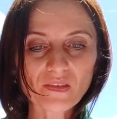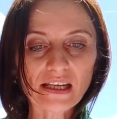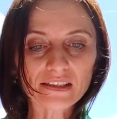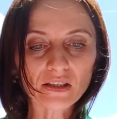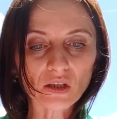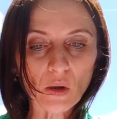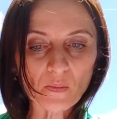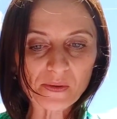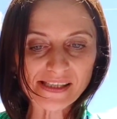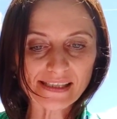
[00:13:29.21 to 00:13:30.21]
and
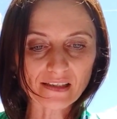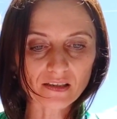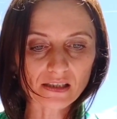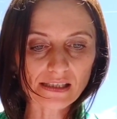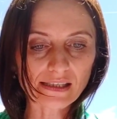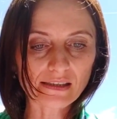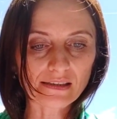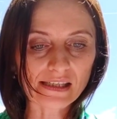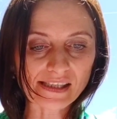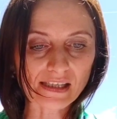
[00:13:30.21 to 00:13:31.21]
encompassing
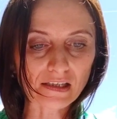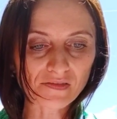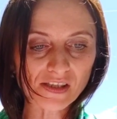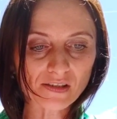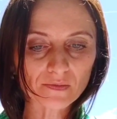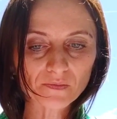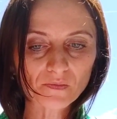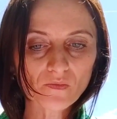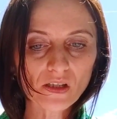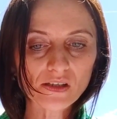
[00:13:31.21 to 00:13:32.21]
these gifts.
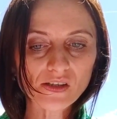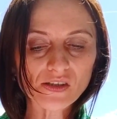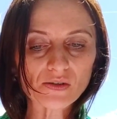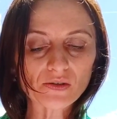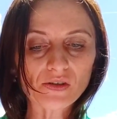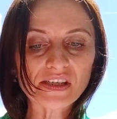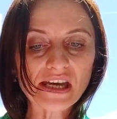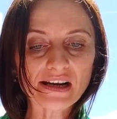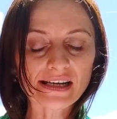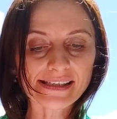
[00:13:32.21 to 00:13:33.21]
So
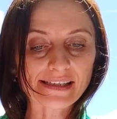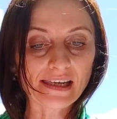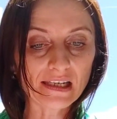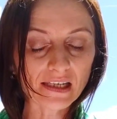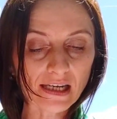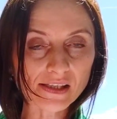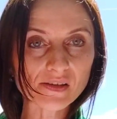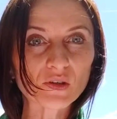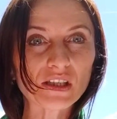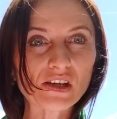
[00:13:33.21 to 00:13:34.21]
doTERRA has a Healing Hands
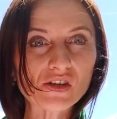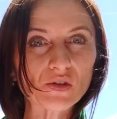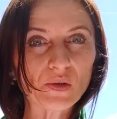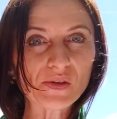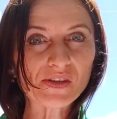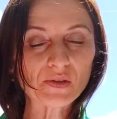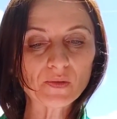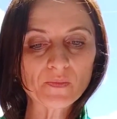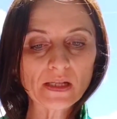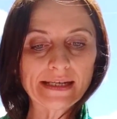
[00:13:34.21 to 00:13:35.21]
Foundation also
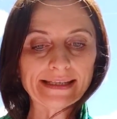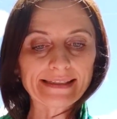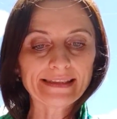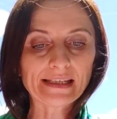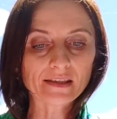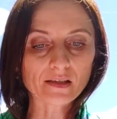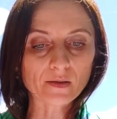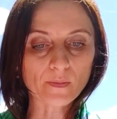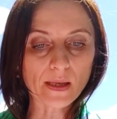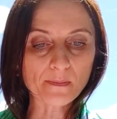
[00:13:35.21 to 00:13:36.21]
that
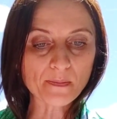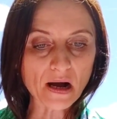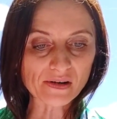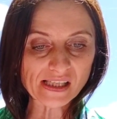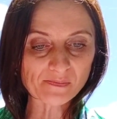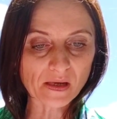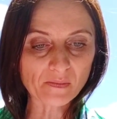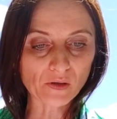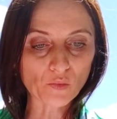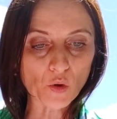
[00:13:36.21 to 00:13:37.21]
empowers
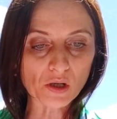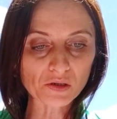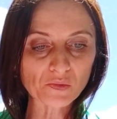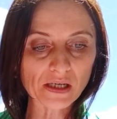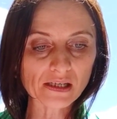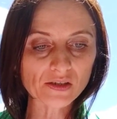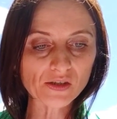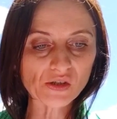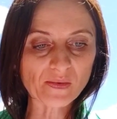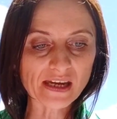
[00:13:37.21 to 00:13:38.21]
people worldwide
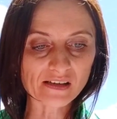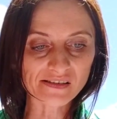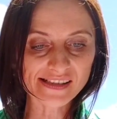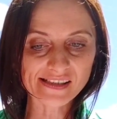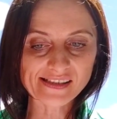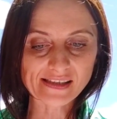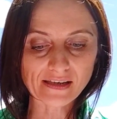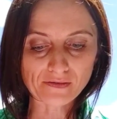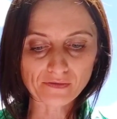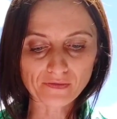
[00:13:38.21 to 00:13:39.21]
to be healthy,
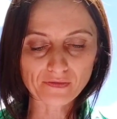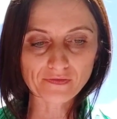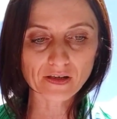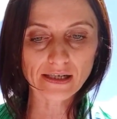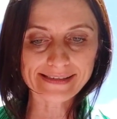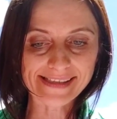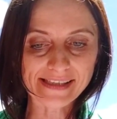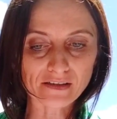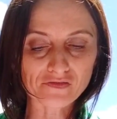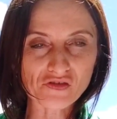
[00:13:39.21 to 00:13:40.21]
safe, and
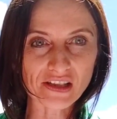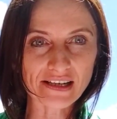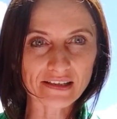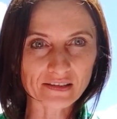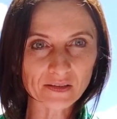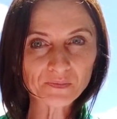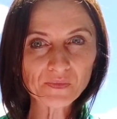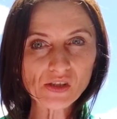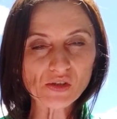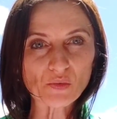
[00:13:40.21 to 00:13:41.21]
self-reliant.
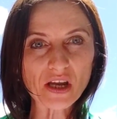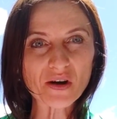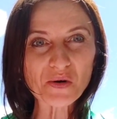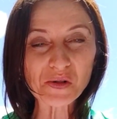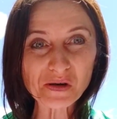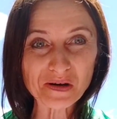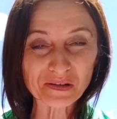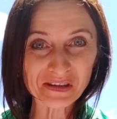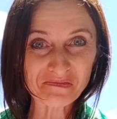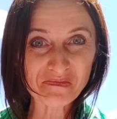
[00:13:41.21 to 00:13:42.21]
So we are all
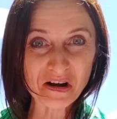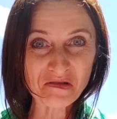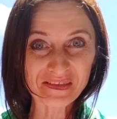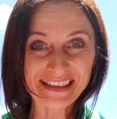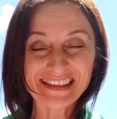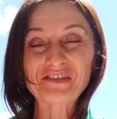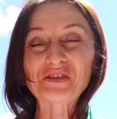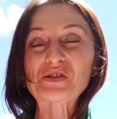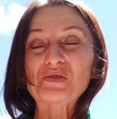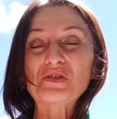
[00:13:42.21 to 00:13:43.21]
about empowerment. If you
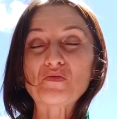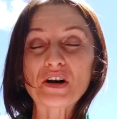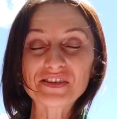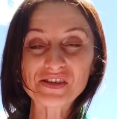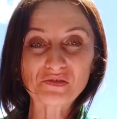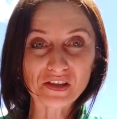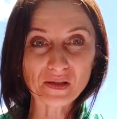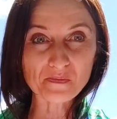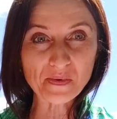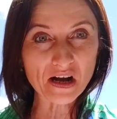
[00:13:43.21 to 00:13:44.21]
truly want to feel
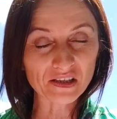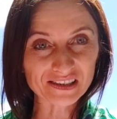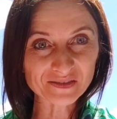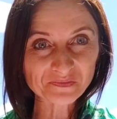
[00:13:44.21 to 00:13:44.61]
empowered